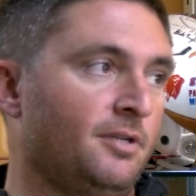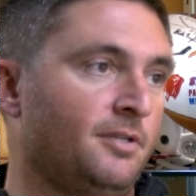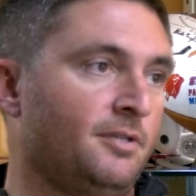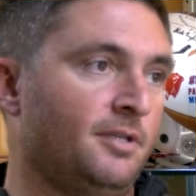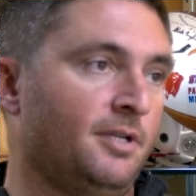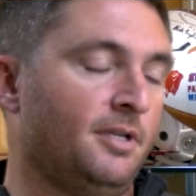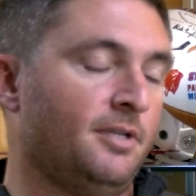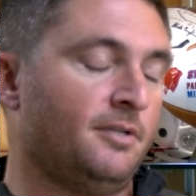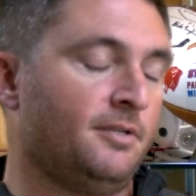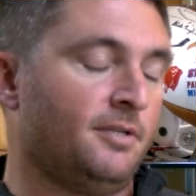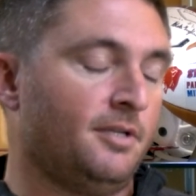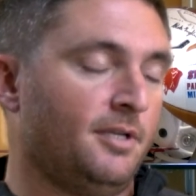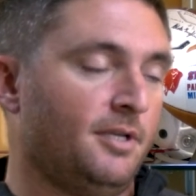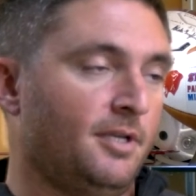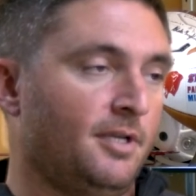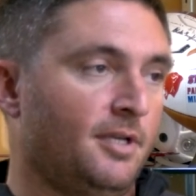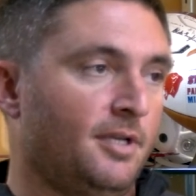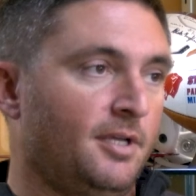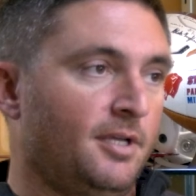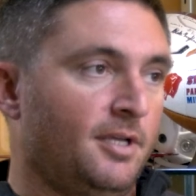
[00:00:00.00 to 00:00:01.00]
And then,
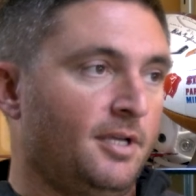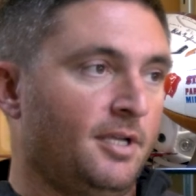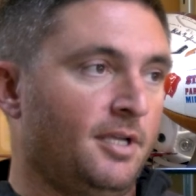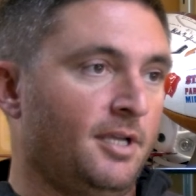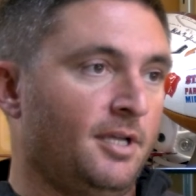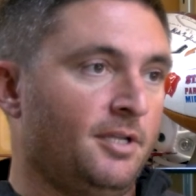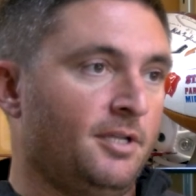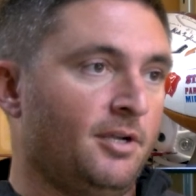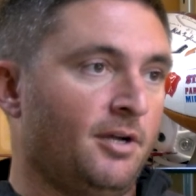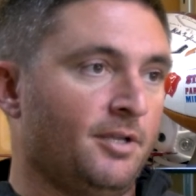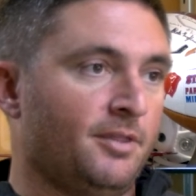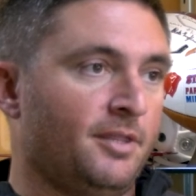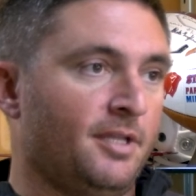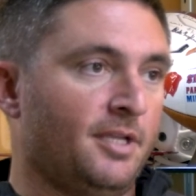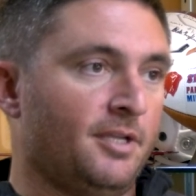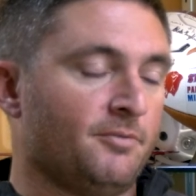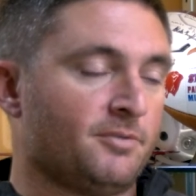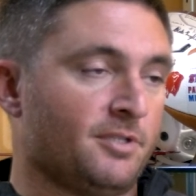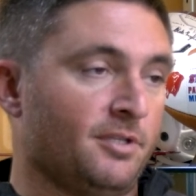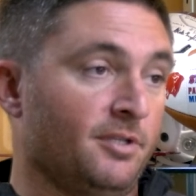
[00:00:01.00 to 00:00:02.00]
again, I
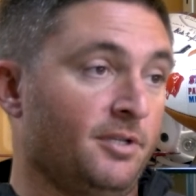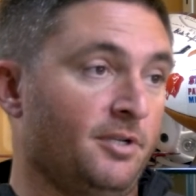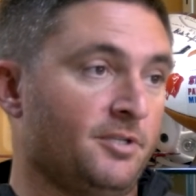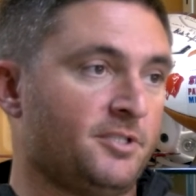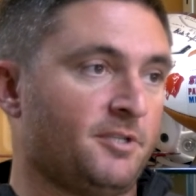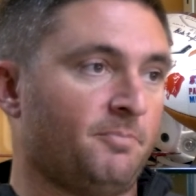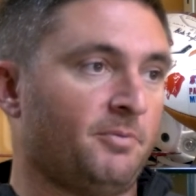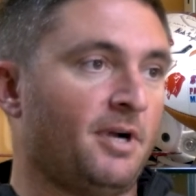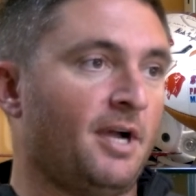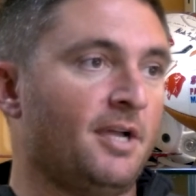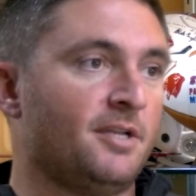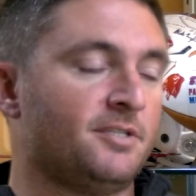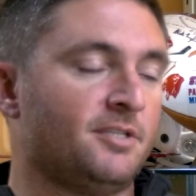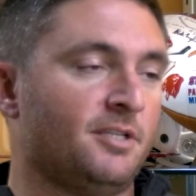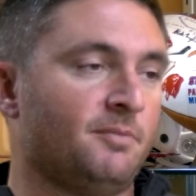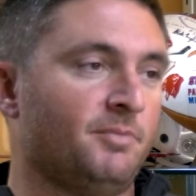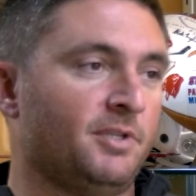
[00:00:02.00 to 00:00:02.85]
think it was a little surprising,